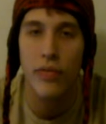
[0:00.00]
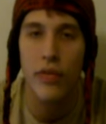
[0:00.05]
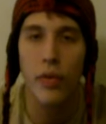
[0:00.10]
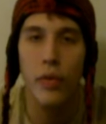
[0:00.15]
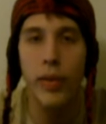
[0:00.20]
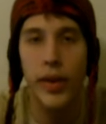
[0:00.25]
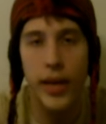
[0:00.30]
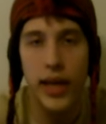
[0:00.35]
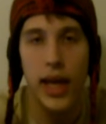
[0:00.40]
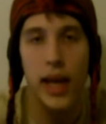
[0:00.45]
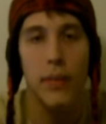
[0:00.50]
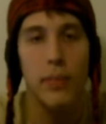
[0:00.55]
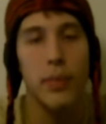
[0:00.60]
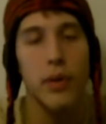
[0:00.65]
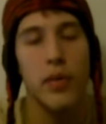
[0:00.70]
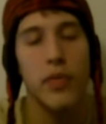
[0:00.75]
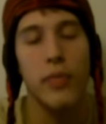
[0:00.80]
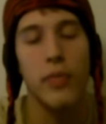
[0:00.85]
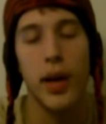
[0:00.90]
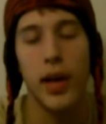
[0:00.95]
For recap
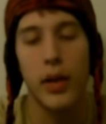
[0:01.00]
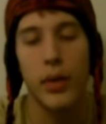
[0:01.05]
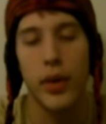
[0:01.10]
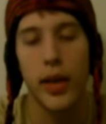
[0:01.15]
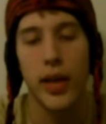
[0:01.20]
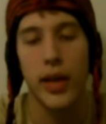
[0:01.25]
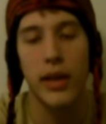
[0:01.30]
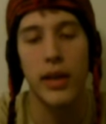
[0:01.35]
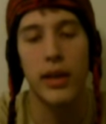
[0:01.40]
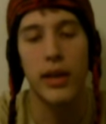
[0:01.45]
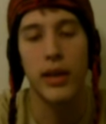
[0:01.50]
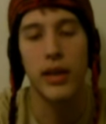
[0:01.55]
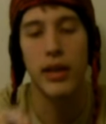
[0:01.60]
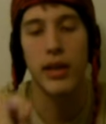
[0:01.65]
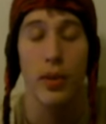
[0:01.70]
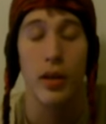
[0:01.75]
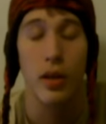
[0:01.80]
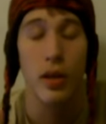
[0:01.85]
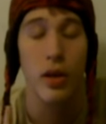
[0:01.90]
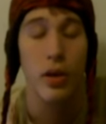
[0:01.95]
of my week,
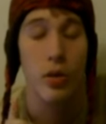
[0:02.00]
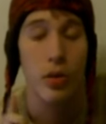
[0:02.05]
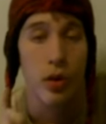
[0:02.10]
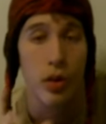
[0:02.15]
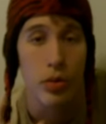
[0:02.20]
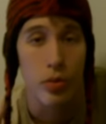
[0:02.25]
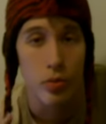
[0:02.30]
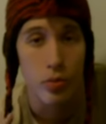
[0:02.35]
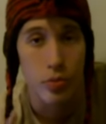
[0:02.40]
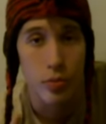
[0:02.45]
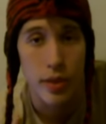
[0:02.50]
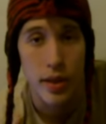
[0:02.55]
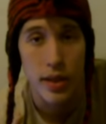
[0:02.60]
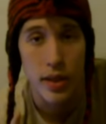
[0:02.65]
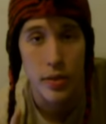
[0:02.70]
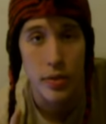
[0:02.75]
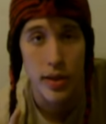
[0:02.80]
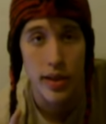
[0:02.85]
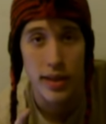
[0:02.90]
I'm gonna go really